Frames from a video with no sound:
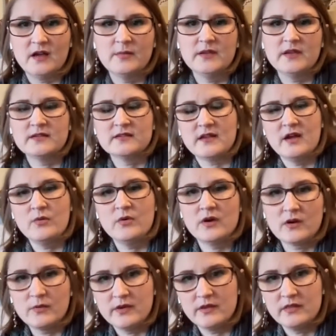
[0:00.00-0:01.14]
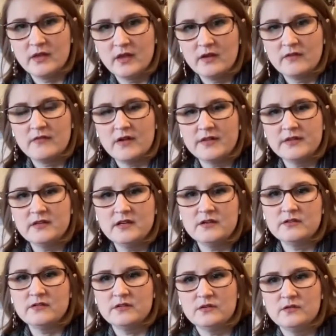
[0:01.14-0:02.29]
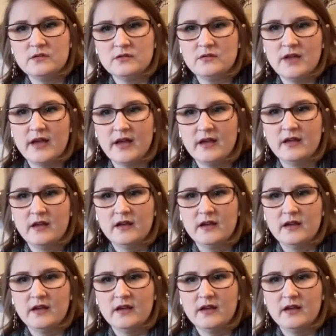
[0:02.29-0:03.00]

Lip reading: because I work with volunteers who do that,